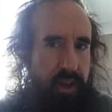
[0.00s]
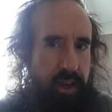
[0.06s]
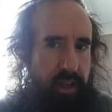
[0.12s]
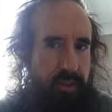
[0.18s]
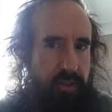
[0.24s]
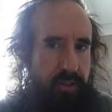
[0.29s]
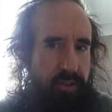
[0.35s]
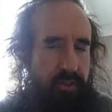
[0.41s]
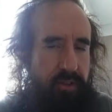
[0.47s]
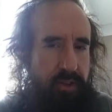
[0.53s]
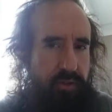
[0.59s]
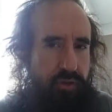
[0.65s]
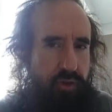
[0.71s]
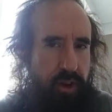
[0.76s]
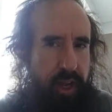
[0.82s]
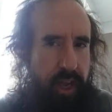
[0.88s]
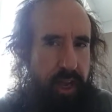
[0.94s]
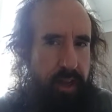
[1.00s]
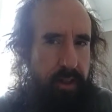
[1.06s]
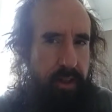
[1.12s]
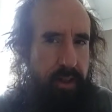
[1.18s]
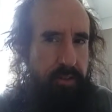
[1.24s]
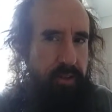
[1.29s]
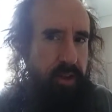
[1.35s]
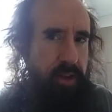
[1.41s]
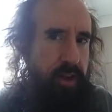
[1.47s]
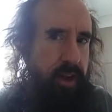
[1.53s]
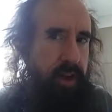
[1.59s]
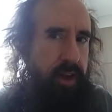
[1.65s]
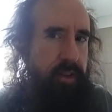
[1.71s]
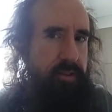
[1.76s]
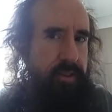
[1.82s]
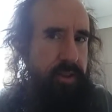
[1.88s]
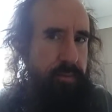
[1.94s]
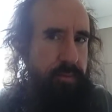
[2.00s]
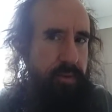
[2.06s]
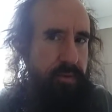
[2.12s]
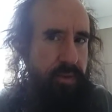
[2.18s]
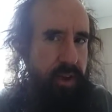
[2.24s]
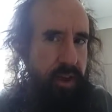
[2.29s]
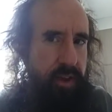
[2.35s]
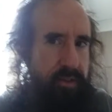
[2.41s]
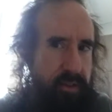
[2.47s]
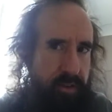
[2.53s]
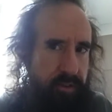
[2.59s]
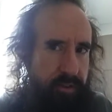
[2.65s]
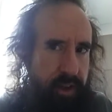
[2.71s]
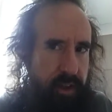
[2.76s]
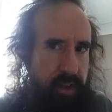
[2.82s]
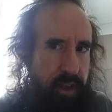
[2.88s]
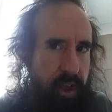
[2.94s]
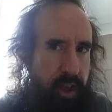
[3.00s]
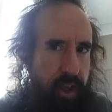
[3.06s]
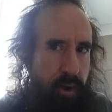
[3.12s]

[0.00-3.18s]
Again, he's trying to analyze the concept of cause and effect.